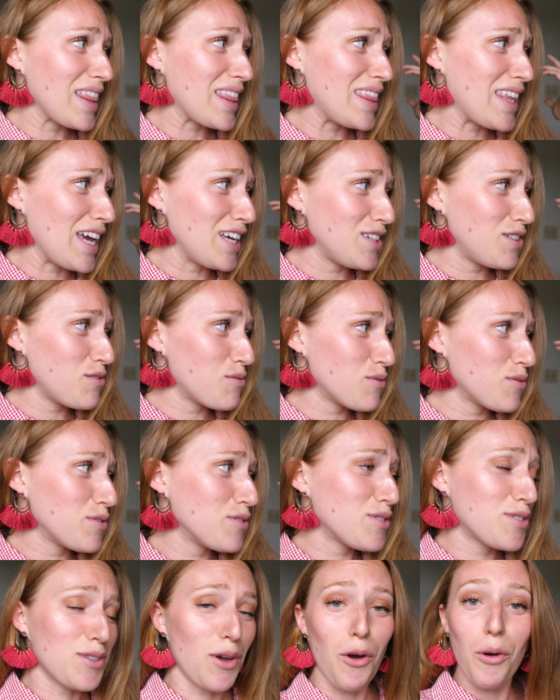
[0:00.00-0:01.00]
Thank
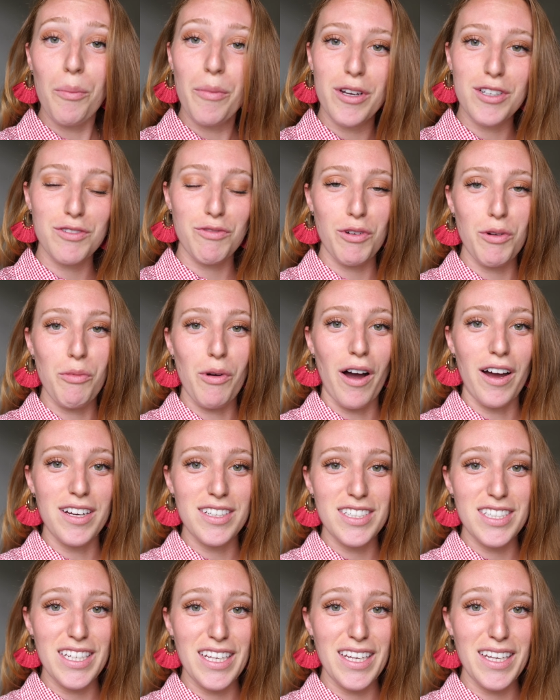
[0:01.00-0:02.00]
you so much for
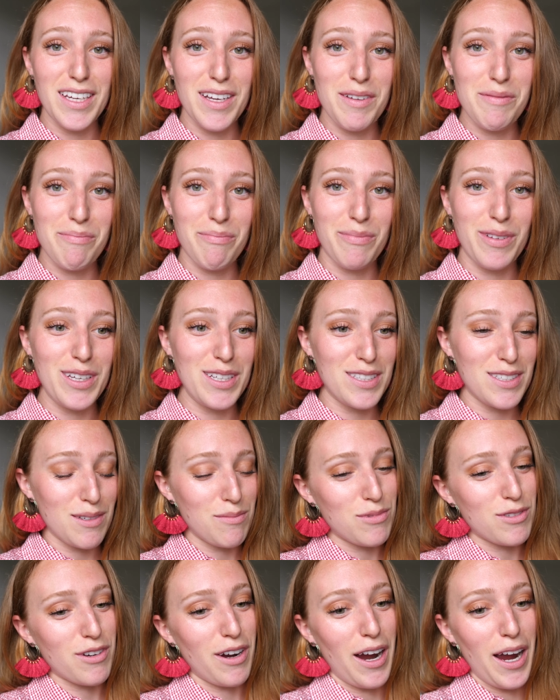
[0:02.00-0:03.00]
watching. Please
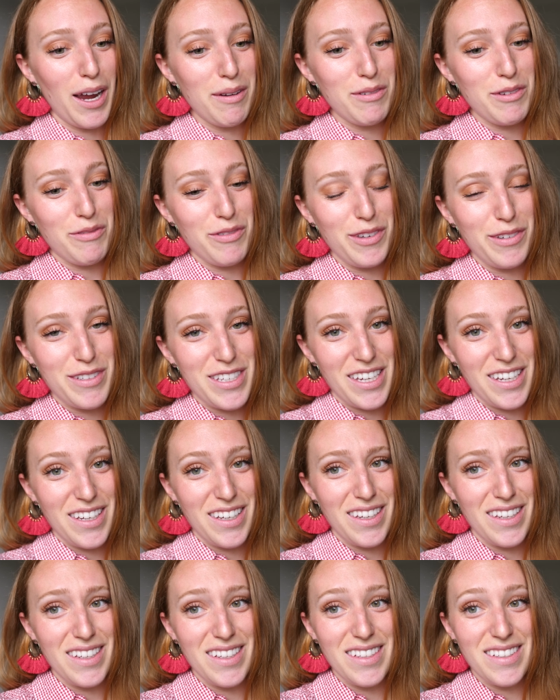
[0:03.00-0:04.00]
subscribe if you
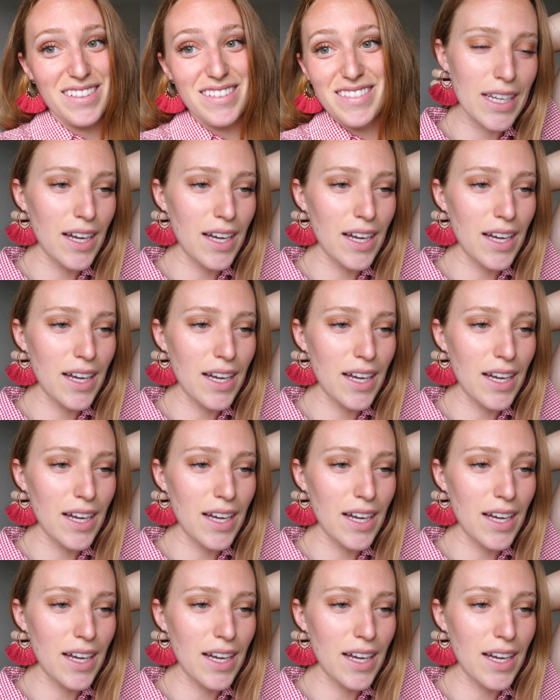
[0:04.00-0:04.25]
did.